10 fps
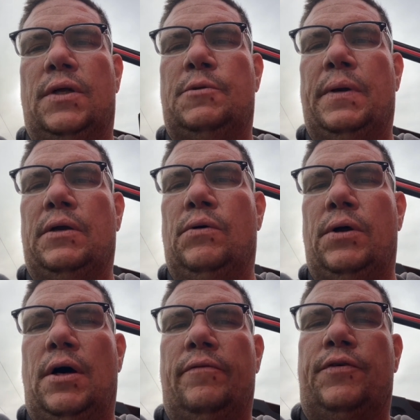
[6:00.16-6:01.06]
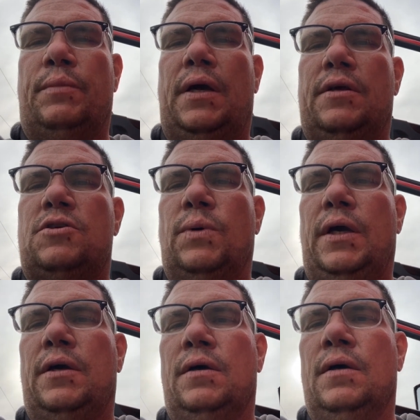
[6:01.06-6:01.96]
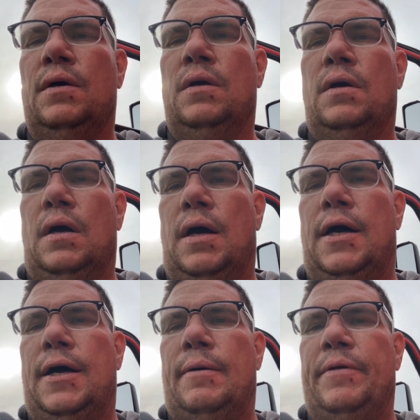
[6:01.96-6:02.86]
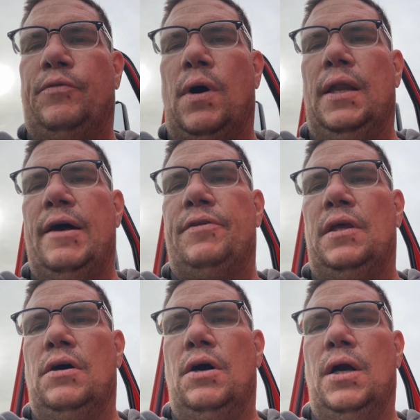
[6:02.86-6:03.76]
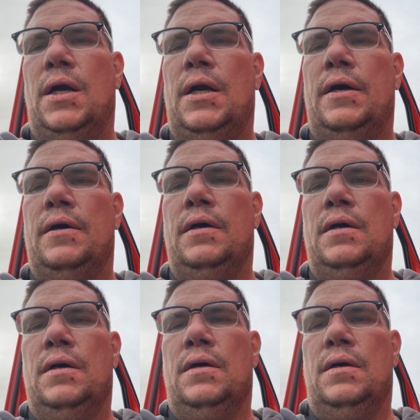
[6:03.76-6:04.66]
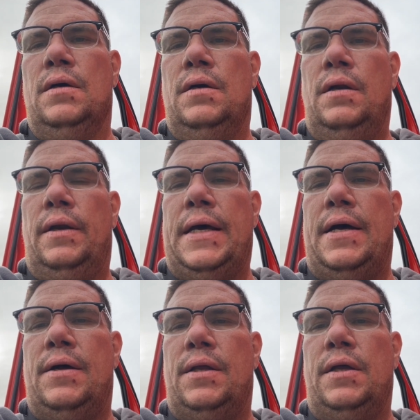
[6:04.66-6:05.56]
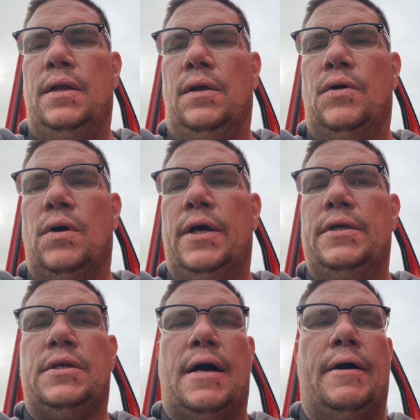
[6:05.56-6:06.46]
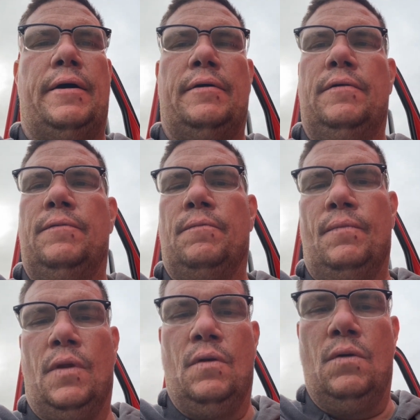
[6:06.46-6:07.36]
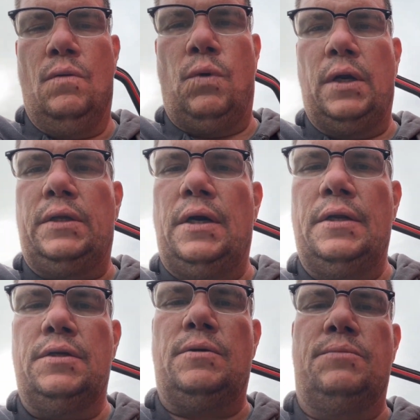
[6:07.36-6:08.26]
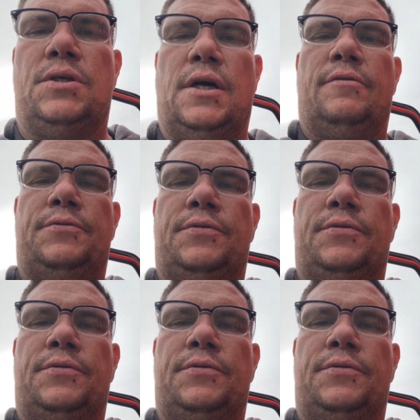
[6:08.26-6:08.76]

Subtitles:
been going on for me this week. Before I left the yard down in Illinois, I worked on some stuff.